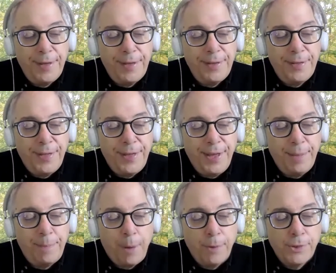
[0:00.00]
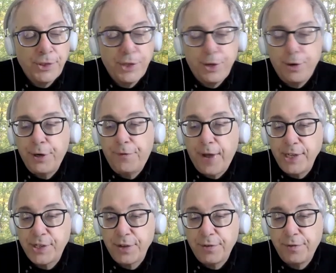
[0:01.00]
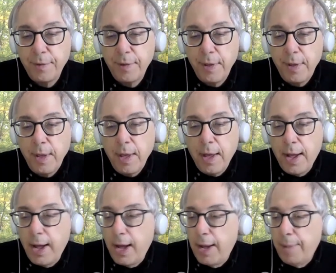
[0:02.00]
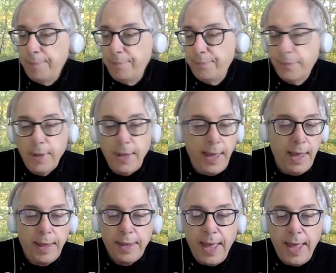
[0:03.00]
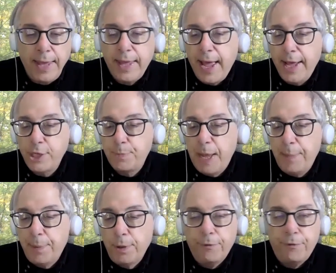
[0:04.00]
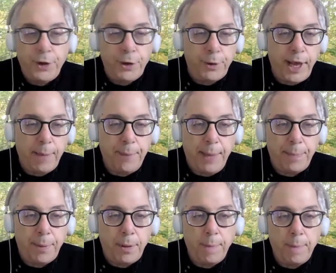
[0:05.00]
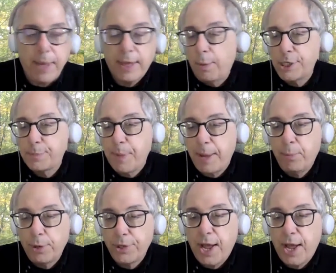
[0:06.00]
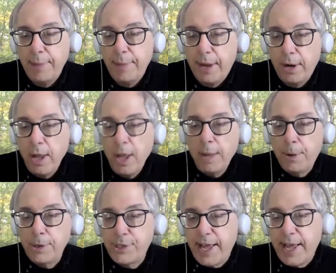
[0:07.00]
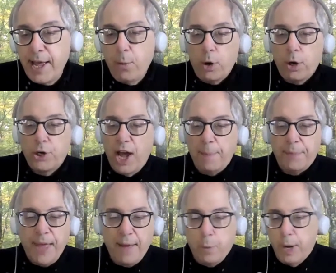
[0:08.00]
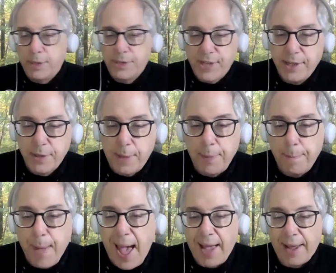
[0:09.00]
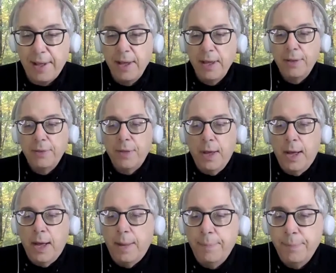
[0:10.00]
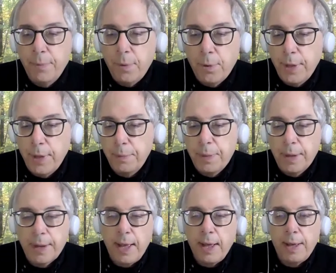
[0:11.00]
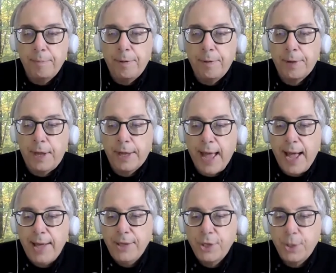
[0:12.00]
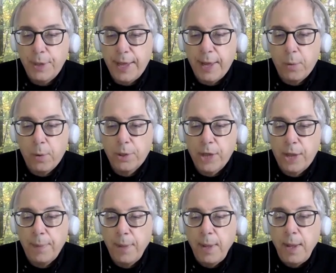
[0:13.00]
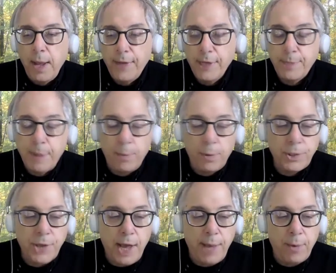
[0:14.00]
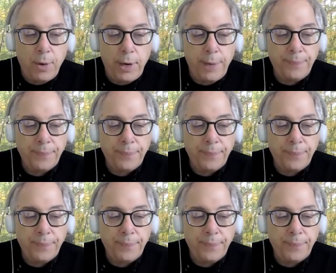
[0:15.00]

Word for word: the posts that are divisive um, engage people, infuriate people, make them want to spend more time there because they get worked up. They have, want to say something back, um, where they like uh, like add to it. They get worked up and they spend more time on it.